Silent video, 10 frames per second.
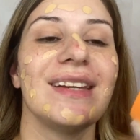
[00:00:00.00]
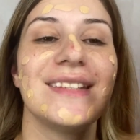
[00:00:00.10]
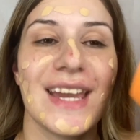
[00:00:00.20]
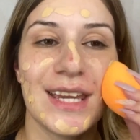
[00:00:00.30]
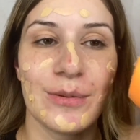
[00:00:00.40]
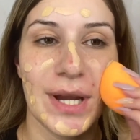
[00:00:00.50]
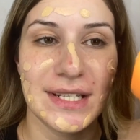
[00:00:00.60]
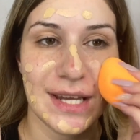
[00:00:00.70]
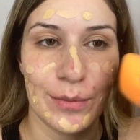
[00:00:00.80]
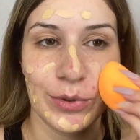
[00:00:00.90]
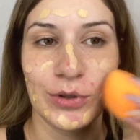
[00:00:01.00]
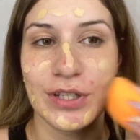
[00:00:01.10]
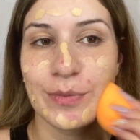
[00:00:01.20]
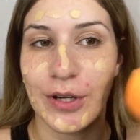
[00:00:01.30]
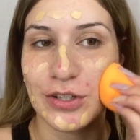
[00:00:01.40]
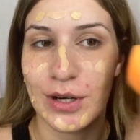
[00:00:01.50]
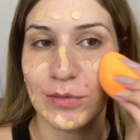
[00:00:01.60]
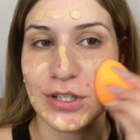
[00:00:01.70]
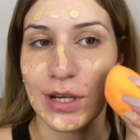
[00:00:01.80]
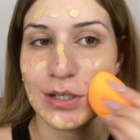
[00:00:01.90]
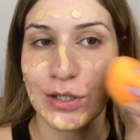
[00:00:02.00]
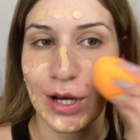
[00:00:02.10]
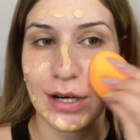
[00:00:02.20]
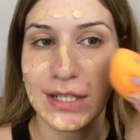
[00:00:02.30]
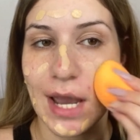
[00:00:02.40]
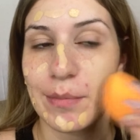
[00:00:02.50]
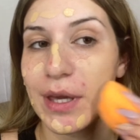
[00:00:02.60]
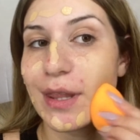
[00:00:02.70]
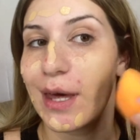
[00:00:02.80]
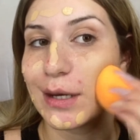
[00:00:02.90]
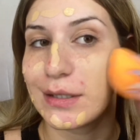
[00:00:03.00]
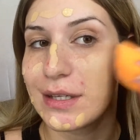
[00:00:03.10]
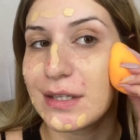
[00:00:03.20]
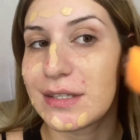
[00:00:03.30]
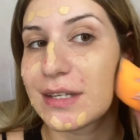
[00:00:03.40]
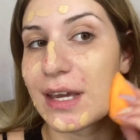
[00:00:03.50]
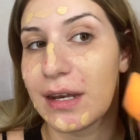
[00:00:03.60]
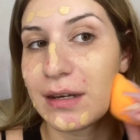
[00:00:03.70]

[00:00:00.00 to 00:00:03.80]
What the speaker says: Taking my damp beauty sponge and I'm just going to start tapping that into the skin.